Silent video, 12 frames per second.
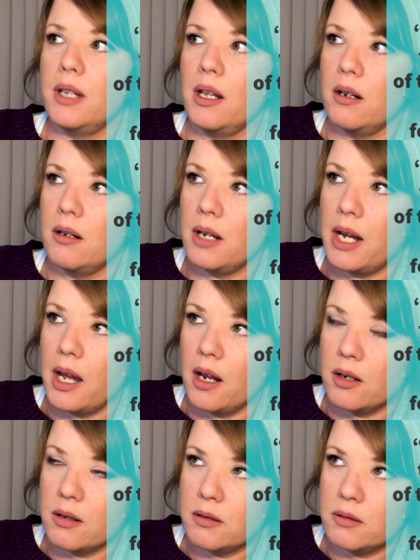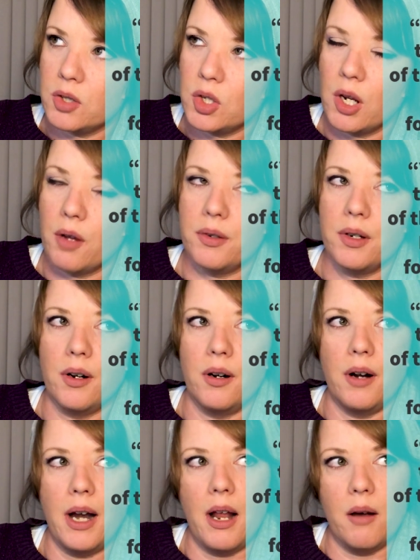and
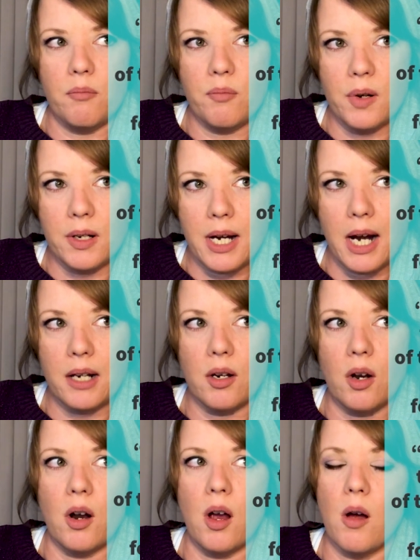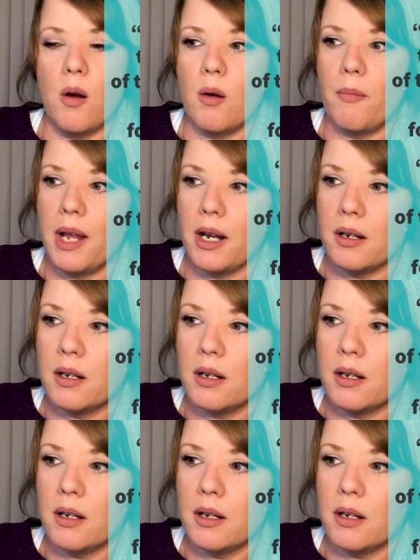shelter and protect our home. And